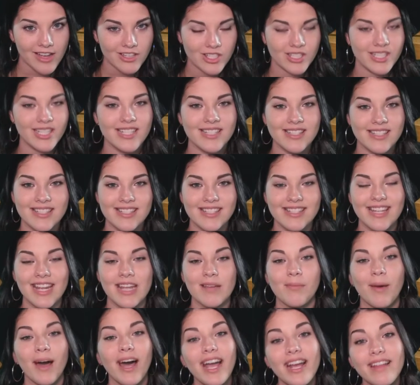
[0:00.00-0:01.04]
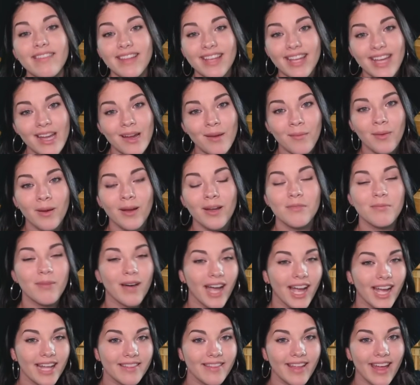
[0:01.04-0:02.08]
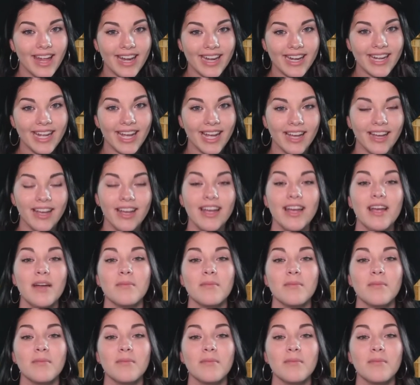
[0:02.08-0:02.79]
She tends to stay behind the camera, behind the editing,